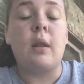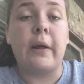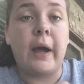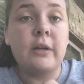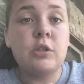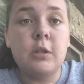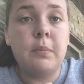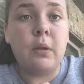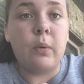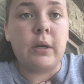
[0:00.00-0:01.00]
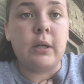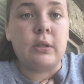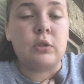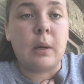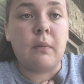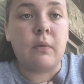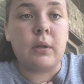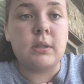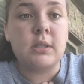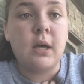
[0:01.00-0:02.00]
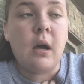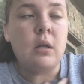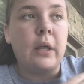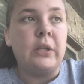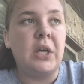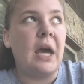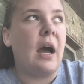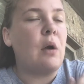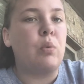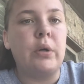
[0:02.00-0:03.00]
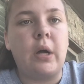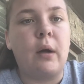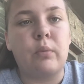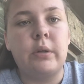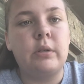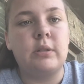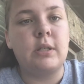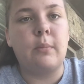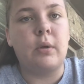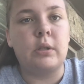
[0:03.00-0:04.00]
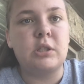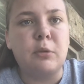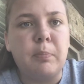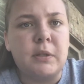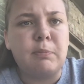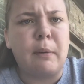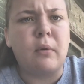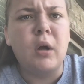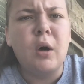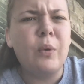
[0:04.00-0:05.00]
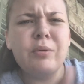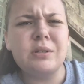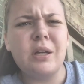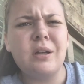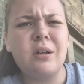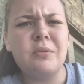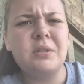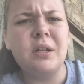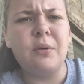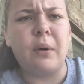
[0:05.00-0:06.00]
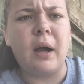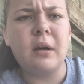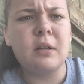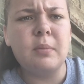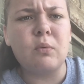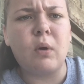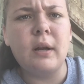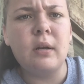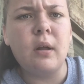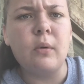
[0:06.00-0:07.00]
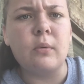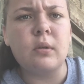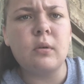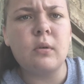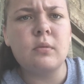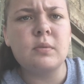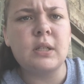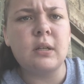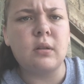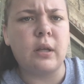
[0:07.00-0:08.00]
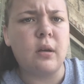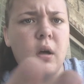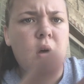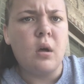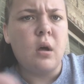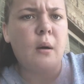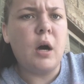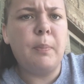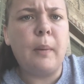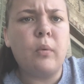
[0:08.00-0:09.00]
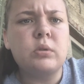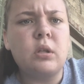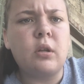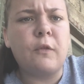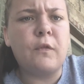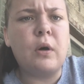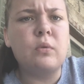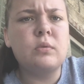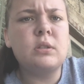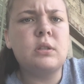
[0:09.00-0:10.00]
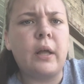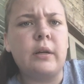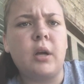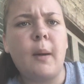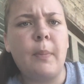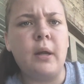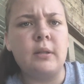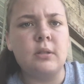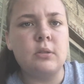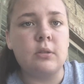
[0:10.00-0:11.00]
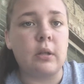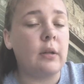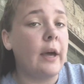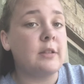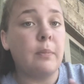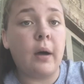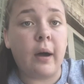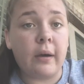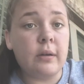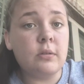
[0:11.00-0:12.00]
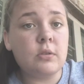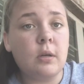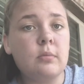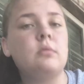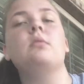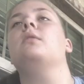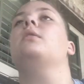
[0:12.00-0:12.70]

I shouldn't be the one getting in trouble for this. Like, yeah, I written something on this stupid piece of paper. We was taking notes anyway. I could have been writing a note. You know what I'm saying? Like, people was on their phones, like not paying attention in class, but I get in trouble.